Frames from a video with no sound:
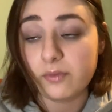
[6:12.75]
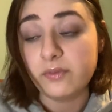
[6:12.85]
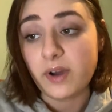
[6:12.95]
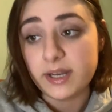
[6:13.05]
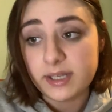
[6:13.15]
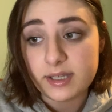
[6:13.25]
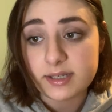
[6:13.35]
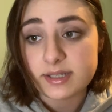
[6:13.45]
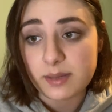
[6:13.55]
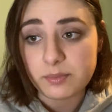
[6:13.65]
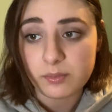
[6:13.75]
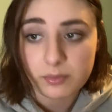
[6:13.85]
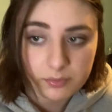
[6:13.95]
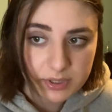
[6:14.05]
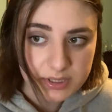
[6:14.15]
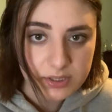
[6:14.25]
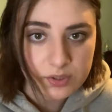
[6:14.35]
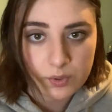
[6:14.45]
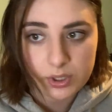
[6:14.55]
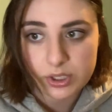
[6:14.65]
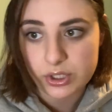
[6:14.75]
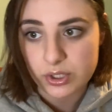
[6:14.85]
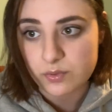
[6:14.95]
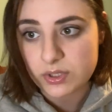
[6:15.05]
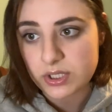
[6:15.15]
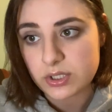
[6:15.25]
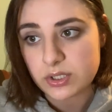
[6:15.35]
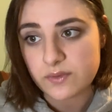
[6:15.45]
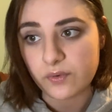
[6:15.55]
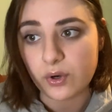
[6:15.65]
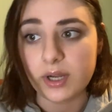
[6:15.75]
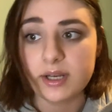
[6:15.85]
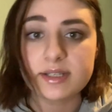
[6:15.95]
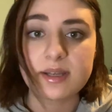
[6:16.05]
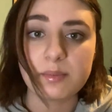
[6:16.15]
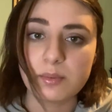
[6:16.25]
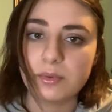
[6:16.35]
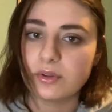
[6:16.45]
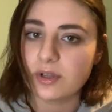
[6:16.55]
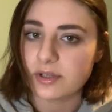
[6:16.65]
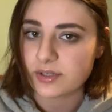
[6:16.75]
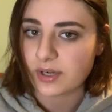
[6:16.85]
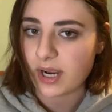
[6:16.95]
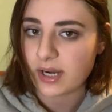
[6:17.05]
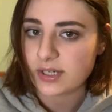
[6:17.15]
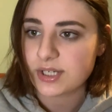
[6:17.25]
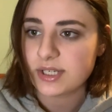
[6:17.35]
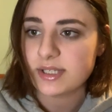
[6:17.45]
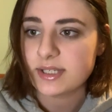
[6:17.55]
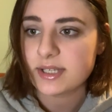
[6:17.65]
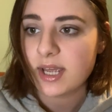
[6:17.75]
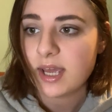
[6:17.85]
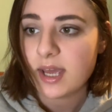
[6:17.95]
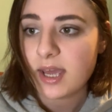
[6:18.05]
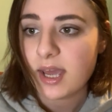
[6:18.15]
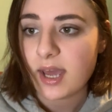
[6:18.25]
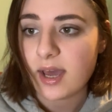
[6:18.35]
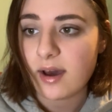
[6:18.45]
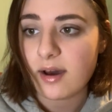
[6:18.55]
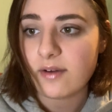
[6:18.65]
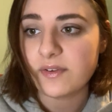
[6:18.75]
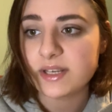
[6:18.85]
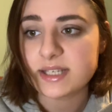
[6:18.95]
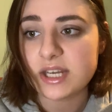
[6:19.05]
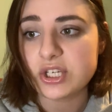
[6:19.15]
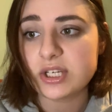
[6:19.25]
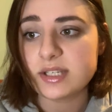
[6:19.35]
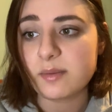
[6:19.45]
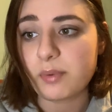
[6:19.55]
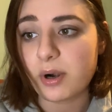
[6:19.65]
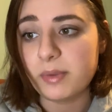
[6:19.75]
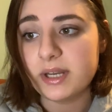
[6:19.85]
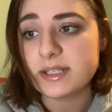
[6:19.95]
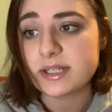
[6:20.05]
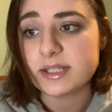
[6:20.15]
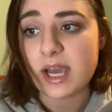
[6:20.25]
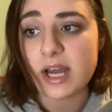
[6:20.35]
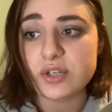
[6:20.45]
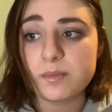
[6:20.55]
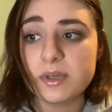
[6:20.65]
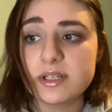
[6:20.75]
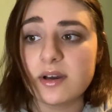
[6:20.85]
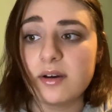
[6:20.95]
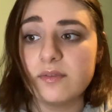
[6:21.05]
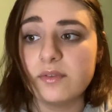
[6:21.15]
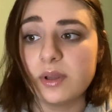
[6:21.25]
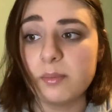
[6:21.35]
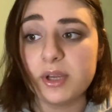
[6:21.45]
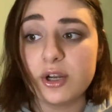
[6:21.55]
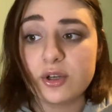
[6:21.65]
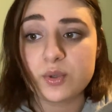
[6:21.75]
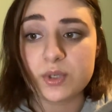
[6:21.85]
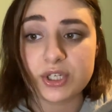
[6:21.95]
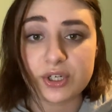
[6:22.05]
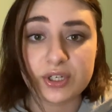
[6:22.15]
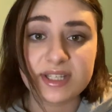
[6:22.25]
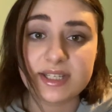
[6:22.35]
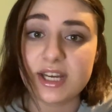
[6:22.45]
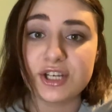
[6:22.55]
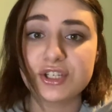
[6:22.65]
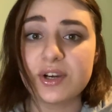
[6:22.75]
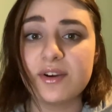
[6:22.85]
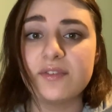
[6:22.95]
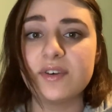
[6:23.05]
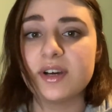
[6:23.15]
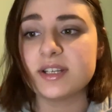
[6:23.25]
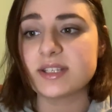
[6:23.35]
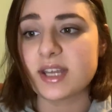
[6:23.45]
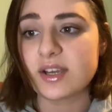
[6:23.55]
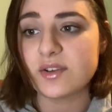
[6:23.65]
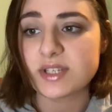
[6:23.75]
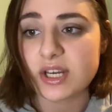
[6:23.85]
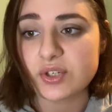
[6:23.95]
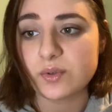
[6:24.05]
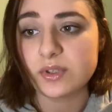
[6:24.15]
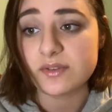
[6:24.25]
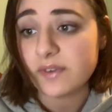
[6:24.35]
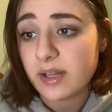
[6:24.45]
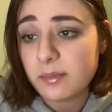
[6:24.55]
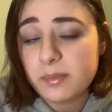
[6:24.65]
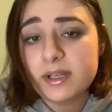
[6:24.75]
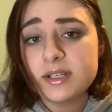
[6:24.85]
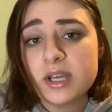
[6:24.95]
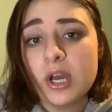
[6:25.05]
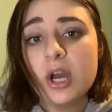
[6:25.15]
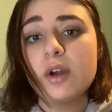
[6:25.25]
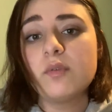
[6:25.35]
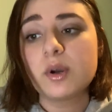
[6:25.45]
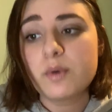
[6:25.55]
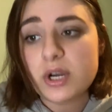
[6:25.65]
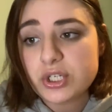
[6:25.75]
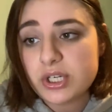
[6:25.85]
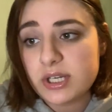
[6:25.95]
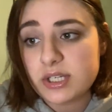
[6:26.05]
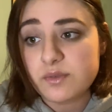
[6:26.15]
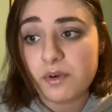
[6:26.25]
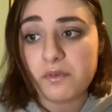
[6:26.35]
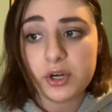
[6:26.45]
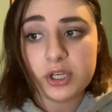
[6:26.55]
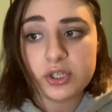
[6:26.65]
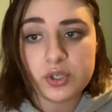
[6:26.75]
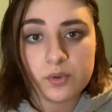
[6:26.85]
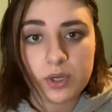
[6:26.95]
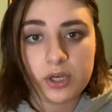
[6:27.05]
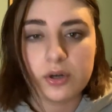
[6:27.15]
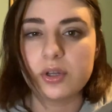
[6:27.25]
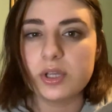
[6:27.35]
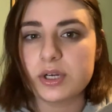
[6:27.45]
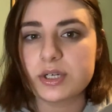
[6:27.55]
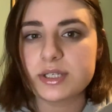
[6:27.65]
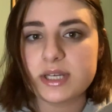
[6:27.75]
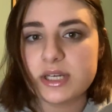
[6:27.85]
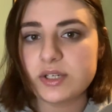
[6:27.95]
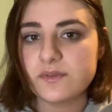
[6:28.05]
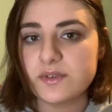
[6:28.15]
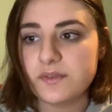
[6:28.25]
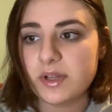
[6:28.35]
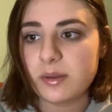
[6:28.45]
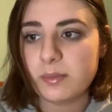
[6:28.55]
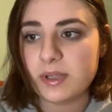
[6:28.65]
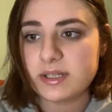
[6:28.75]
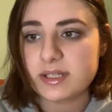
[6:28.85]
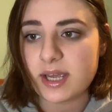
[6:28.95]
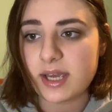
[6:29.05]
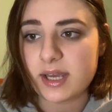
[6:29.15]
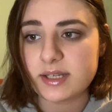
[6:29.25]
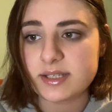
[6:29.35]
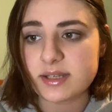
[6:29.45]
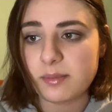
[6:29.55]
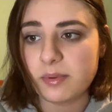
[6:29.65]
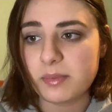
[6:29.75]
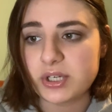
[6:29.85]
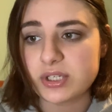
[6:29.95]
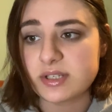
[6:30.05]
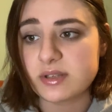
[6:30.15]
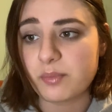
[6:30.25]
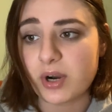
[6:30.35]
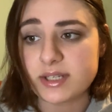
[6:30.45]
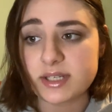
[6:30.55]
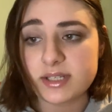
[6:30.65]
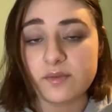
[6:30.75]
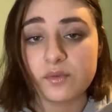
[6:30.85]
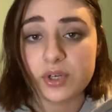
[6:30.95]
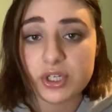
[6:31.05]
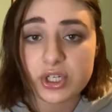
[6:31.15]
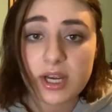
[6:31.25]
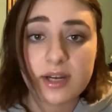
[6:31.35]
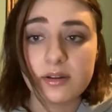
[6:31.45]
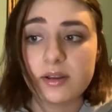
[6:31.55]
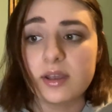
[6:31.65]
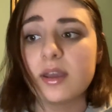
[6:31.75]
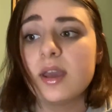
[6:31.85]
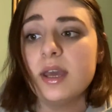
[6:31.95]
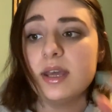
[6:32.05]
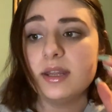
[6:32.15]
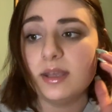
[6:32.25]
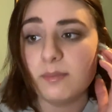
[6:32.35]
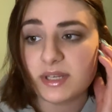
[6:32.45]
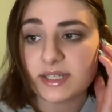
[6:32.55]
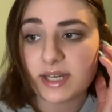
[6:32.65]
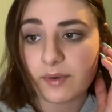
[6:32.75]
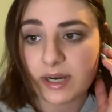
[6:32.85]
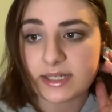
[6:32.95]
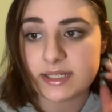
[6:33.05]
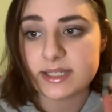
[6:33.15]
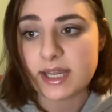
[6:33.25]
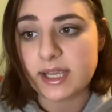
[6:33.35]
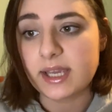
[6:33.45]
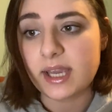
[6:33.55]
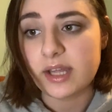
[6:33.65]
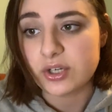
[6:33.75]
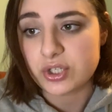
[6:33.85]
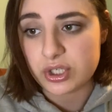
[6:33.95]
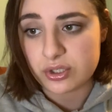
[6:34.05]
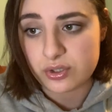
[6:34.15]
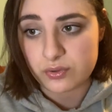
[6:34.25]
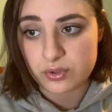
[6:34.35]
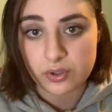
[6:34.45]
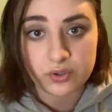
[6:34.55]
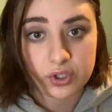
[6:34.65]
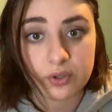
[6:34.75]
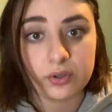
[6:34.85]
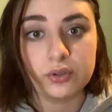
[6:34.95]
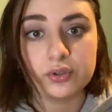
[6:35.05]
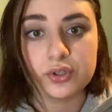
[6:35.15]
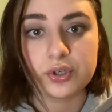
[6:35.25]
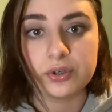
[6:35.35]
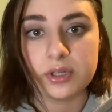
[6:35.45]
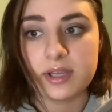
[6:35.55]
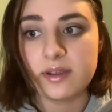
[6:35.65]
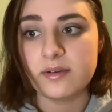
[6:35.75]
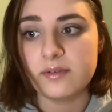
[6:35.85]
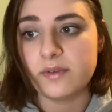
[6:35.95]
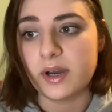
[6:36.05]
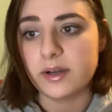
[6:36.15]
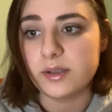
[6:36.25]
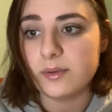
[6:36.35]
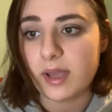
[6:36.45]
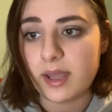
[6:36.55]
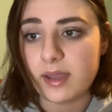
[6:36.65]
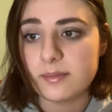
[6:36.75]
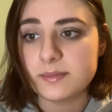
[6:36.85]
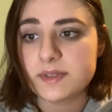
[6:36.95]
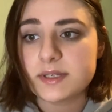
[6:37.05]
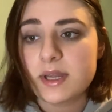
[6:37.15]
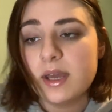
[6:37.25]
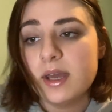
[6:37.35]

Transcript: finding acceptable reasons or excuses for unacceptable thoughts or actions. Fixation is the permanent attachment of libido to a certain stage of psychosexual development. Regression is reverting to an earlier stage of development. And sublimation is the process of rechanneling the misdirected psychic energy to socioculturally valued aims.